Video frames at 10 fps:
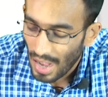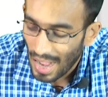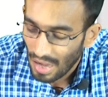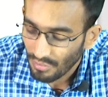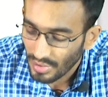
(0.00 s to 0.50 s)

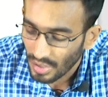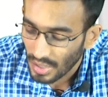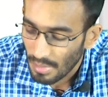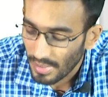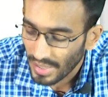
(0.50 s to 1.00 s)
after
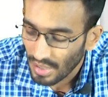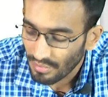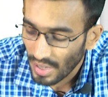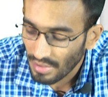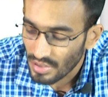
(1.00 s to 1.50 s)
completing
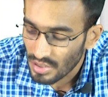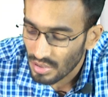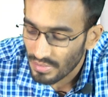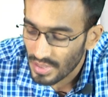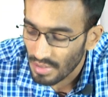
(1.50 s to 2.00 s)
5 years
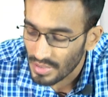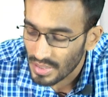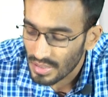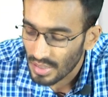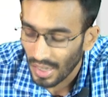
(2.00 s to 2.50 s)
of
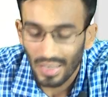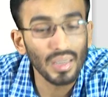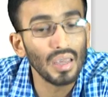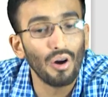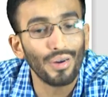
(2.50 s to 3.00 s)
service in
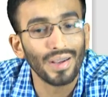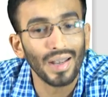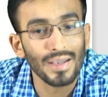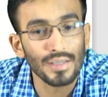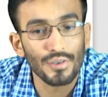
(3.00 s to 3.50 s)
the
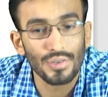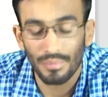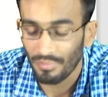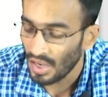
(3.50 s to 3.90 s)
organization.